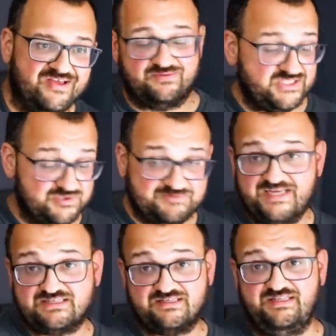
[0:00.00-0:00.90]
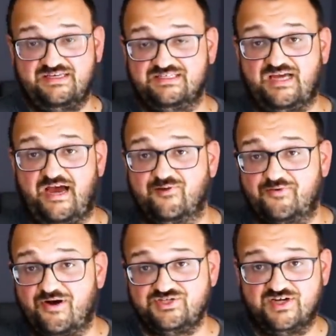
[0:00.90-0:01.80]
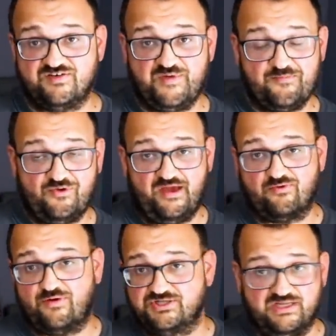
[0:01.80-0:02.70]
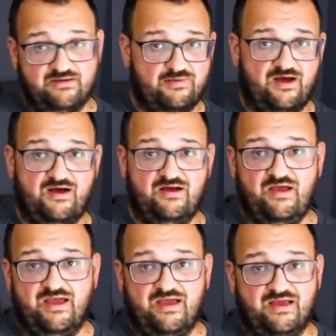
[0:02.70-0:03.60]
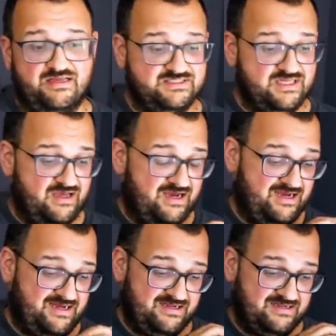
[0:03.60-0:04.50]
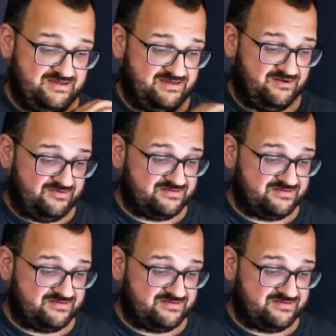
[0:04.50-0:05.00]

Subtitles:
This was basically the entire project of people like Rush Limbaugh and, you know,